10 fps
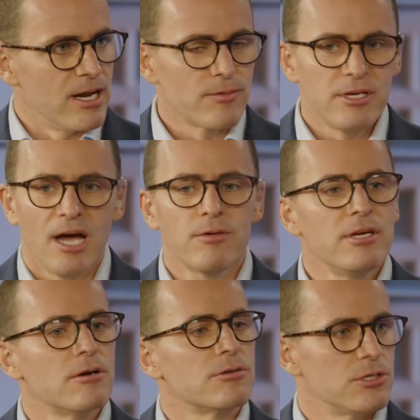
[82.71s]
Every
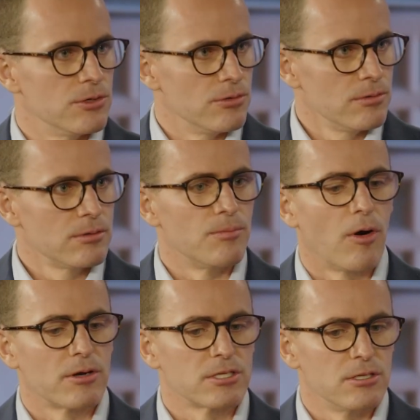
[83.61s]
year or two, the
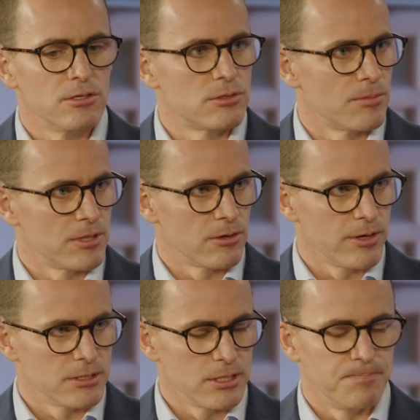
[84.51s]
market's going to do something
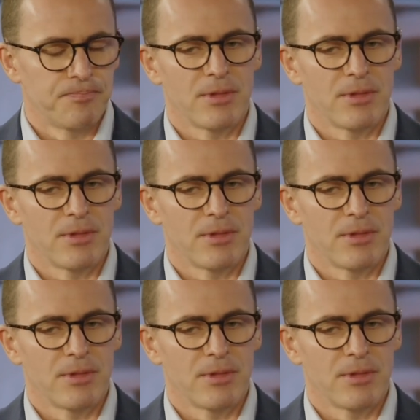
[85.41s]
crazy.